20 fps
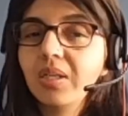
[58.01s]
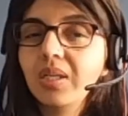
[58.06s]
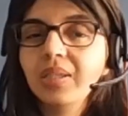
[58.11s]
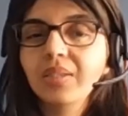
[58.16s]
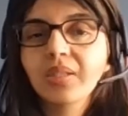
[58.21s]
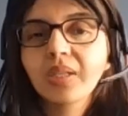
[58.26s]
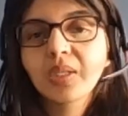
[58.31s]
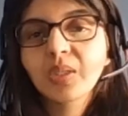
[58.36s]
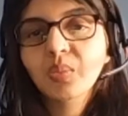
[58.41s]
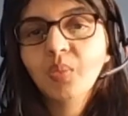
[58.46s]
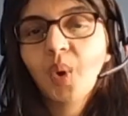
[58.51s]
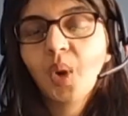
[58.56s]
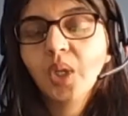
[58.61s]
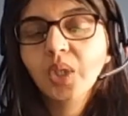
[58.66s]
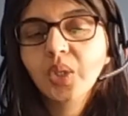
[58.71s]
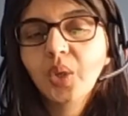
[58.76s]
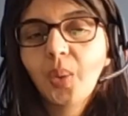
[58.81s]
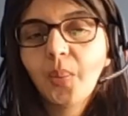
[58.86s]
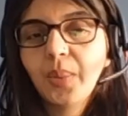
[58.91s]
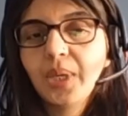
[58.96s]
It's a small
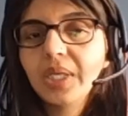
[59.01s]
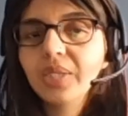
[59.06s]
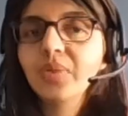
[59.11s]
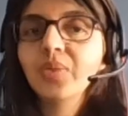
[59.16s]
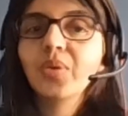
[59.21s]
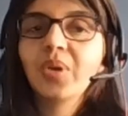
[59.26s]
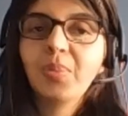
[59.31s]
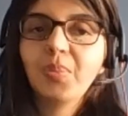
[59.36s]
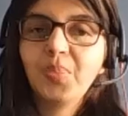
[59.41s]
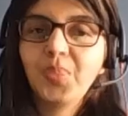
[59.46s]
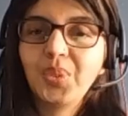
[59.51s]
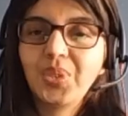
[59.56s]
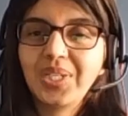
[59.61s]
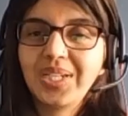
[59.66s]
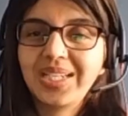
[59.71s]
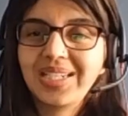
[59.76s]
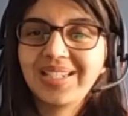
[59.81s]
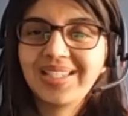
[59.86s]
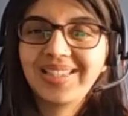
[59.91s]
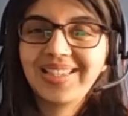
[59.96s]
topic, so I'm putting
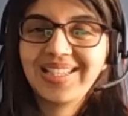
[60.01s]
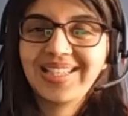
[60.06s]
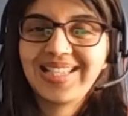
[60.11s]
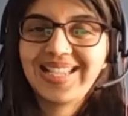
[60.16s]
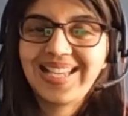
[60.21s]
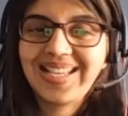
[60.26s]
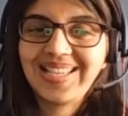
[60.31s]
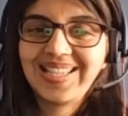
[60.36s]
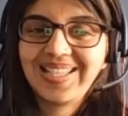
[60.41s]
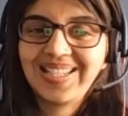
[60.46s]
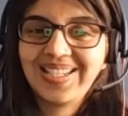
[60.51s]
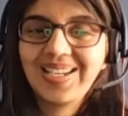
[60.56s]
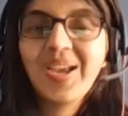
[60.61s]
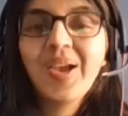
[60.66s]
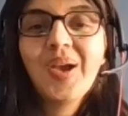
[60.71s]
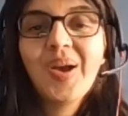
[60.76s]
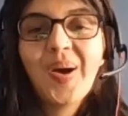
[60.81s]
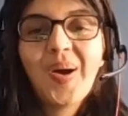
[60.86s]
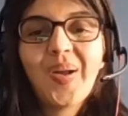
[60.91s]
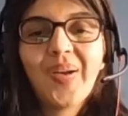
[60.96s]
it in this lesson.
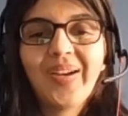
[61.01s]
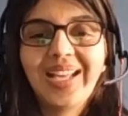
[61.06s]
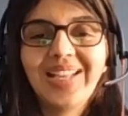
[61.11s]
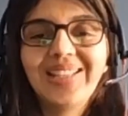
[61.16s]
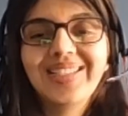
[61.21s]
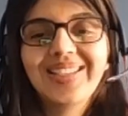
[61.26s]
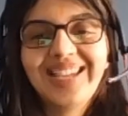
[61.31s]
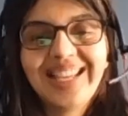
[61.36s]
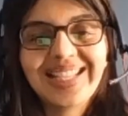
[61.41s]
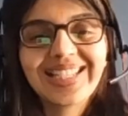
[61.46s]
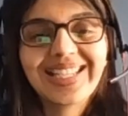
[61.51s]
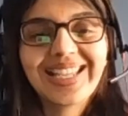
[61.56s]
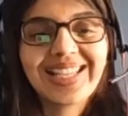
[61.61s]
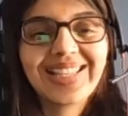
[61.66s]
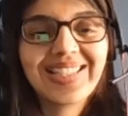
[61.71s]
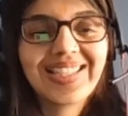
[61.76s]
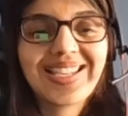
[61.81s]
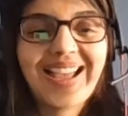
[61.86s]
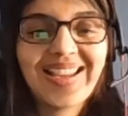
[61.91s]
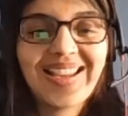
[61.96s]
All right, so let's
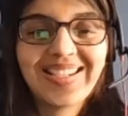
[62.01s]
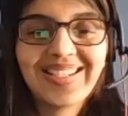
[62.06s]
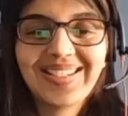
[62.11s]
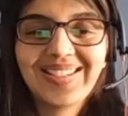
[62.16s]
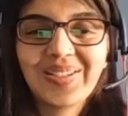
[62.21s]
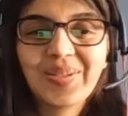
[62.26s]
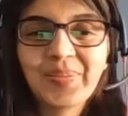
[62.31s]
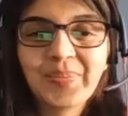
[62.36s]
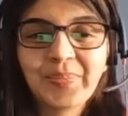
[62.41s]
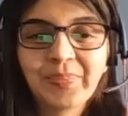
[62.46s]
get started.